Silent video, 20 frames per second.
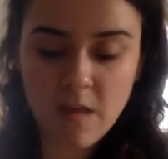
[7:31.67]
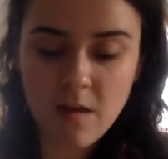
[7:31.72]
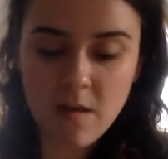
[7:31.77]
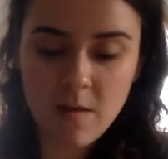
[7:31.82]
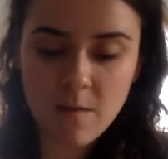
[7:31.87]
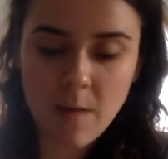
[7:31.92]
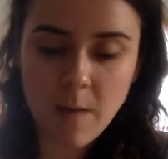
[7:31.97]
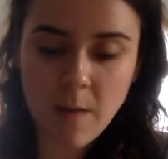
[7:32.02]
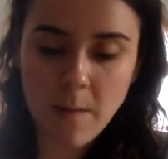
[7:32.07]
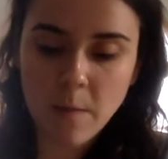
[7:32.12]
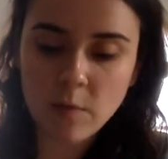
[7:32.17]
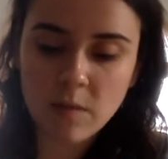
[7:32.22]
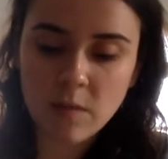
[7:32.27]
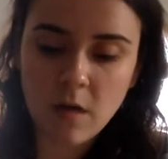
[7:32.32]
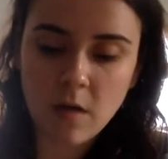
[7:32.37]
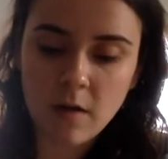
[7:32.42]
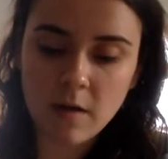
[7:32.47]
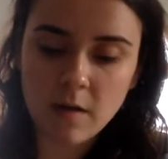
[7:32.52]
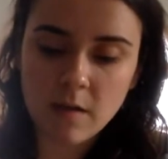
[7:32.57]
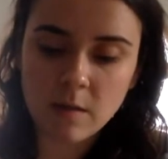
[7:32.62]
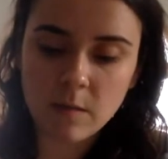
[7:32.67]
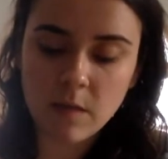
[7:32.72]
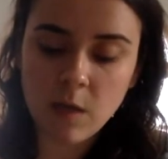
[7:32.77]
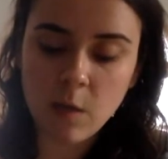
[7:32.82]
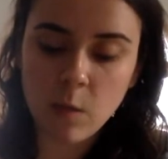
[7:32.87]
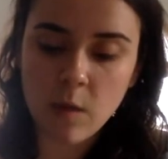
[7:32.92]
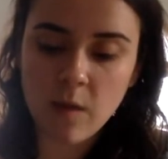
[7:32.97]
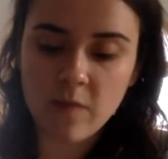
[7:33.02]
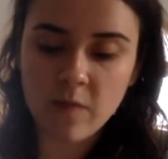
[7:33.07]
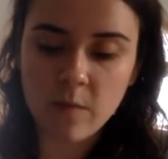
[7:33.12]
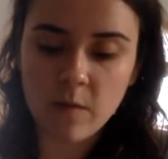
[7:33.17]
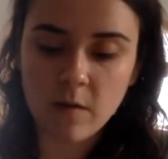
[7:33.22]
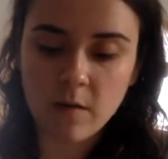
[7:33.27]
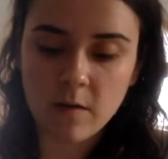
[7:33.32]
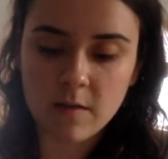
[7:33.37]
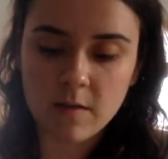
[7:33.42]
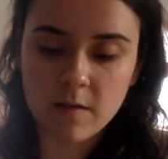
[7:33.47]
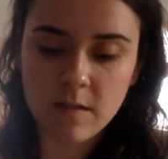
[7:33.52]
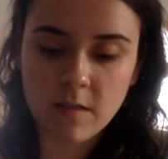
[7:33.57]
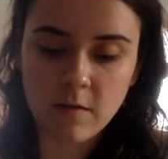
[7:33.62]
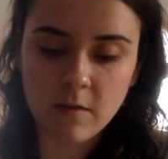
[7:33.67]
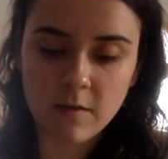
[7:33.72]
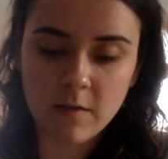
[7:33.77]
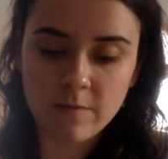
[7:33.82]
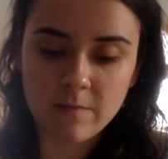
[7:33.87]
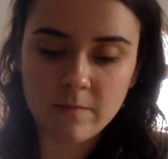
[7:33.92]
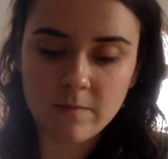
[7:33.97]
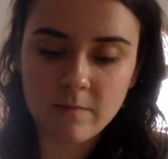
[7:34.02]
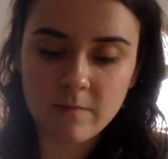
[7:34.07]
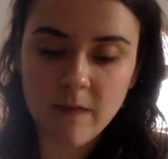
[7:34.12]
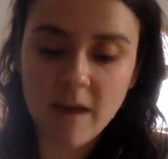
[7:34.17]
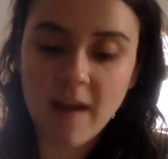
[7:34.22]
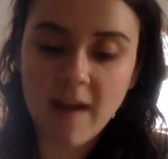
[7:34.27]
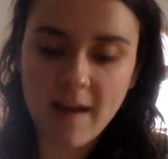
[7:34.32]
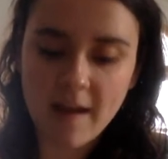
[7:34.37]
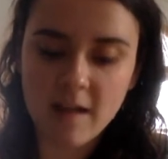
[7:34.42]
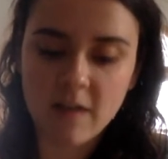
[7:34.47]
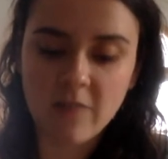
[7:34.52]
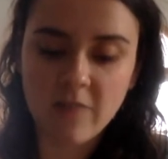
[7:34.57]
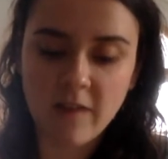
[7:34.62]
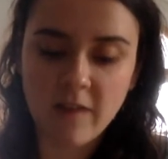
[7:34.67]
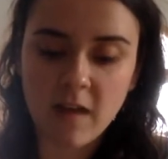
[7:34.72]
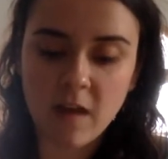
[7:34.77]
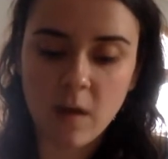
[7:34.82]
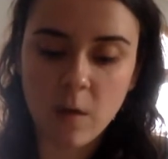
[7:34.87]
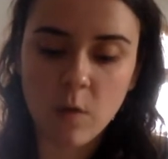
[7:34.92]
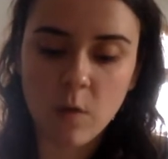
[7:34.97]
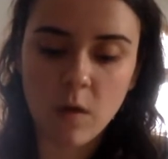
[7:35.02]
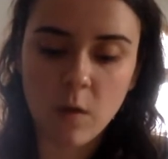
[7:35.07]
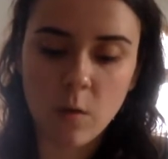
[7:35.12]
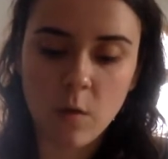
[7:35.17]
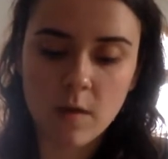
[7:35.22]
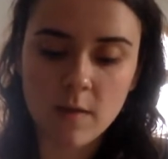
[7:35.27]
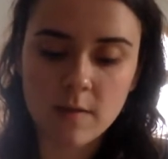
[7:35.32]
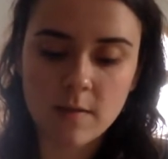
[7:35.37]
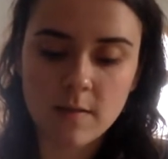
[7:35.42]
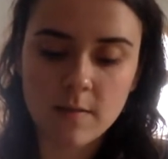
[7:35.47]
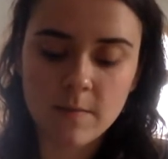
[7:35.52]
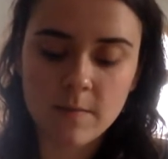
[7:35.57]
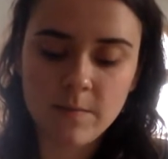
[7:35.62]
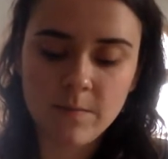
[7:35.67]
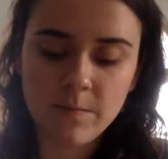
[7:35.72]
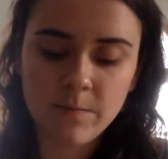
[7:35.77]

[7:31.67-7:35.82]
Papa was carrying something away from here in secret. I had to find out what it was.